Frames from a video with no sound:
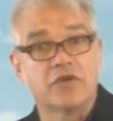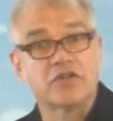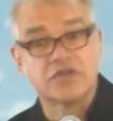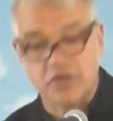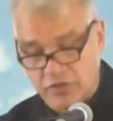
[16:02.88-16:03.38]
for
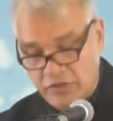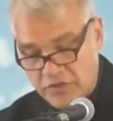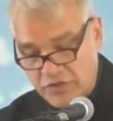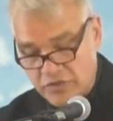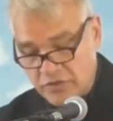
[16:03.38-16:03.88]
a
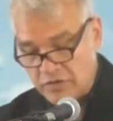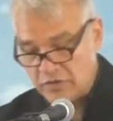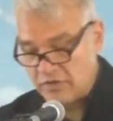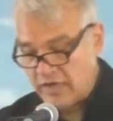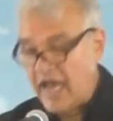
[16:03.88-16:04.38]
sinless
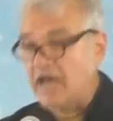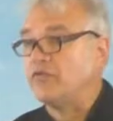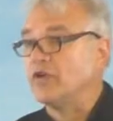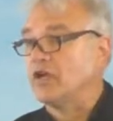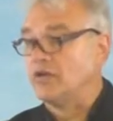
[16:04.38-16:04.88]

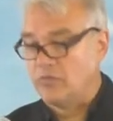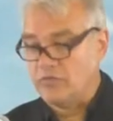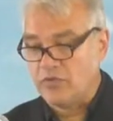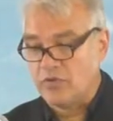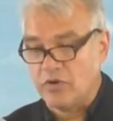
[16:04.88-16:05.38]
advocate
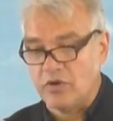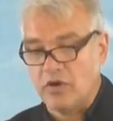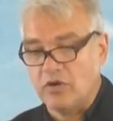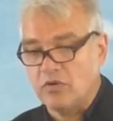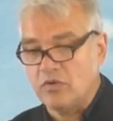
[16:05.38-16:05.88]
before
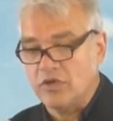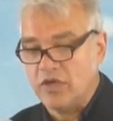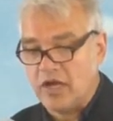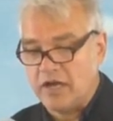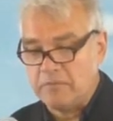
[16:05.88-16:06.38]
our holy
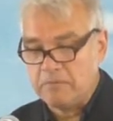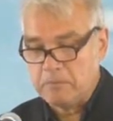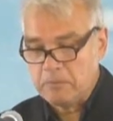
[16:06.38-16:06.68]
God.